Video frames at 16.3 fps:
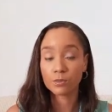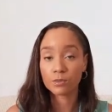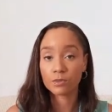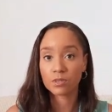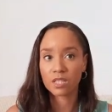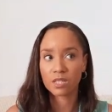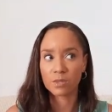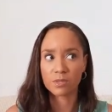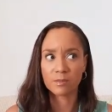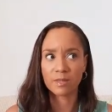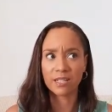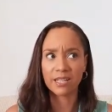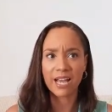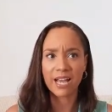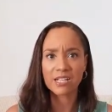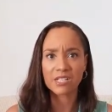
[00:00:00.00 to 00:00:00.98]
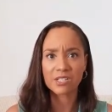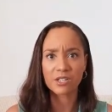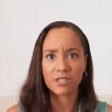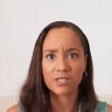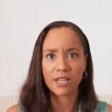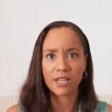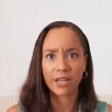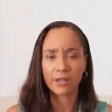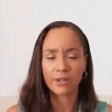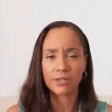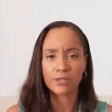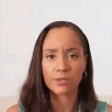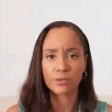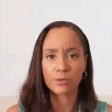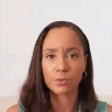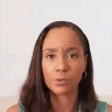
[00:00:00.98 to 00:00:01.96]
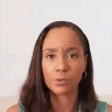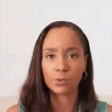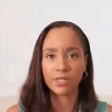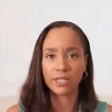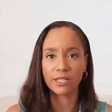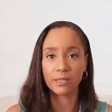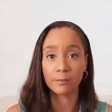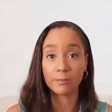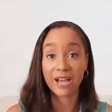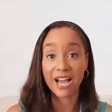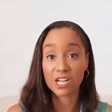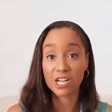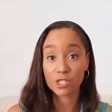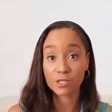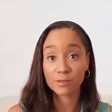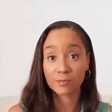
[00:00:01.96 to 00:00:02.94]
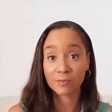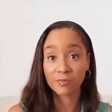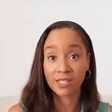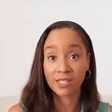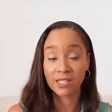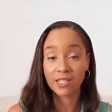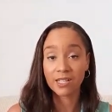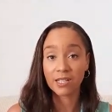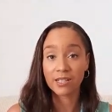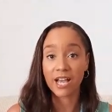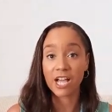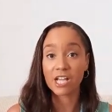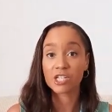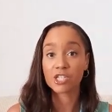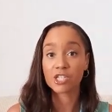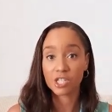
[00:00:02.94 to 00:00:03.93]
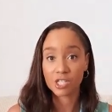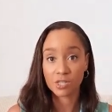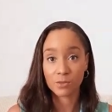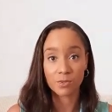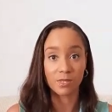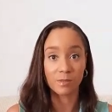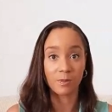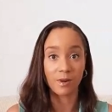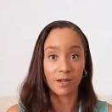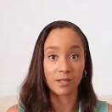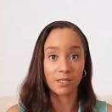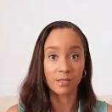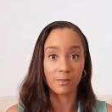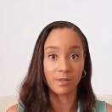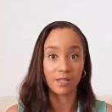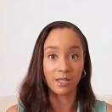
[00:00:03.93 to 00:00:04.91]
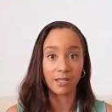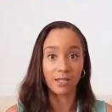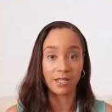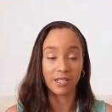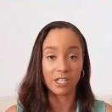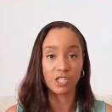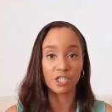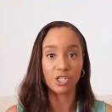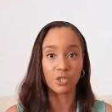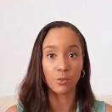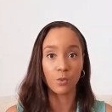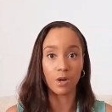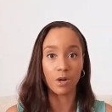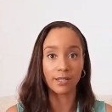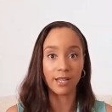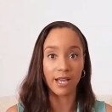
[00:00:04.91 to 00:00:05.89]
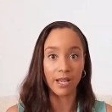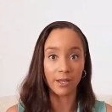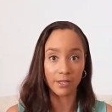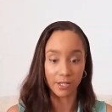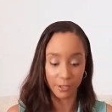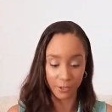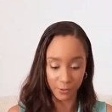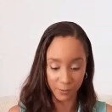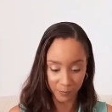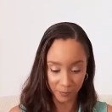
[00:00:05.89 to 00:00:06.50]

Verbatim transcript: I think it was my last year at secondary school in the pageant that she was participating in, and she won that year.